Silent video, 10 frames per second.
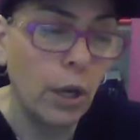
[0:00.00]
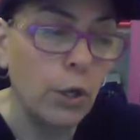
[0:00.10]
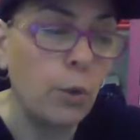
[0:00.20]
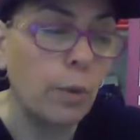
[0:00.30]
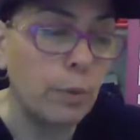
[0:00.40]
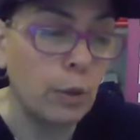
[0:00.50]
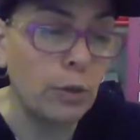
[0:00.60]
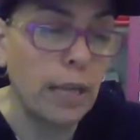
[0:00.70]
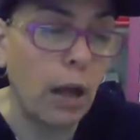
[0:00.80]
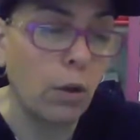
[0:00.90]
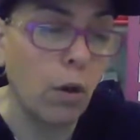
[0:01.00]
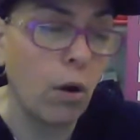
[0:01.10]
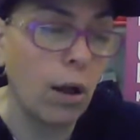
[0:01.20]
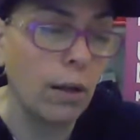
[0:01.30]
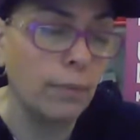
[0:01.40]
You abused
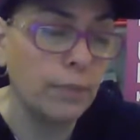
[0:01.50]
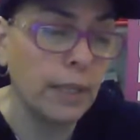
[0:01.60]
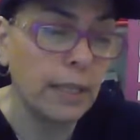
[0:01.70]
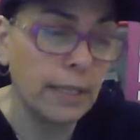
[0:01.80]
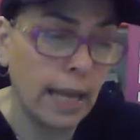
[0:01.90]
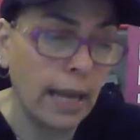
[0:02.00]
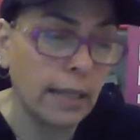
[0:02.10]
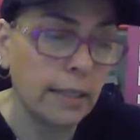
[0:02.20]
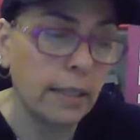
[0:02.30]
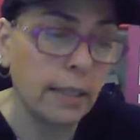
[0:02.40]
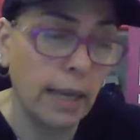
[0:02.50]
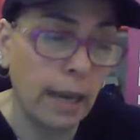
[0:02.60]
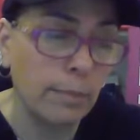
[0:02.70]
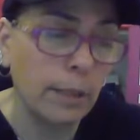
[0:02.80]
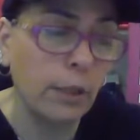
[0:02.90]
alcohol, sex,
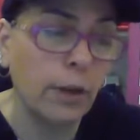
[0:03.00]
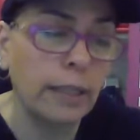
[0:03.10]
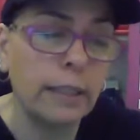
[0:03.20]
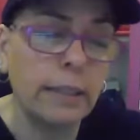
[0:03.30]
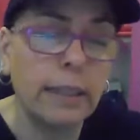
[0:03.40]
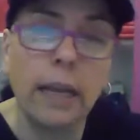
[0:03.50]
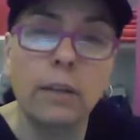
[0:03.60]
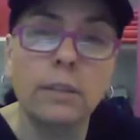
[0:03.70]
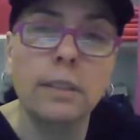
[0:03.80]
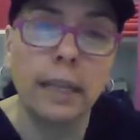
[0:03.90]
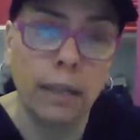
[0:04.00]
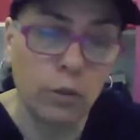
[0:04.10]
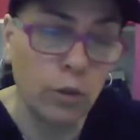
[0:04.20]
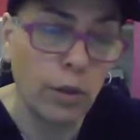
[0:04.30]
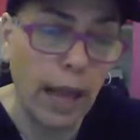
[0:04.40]
gambling, or anything else that
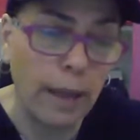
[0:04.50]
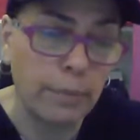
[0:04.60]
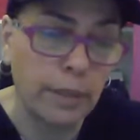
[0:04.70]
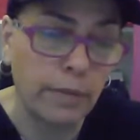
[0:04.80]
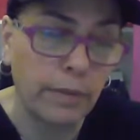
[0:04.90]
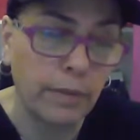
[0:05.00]
held you captive.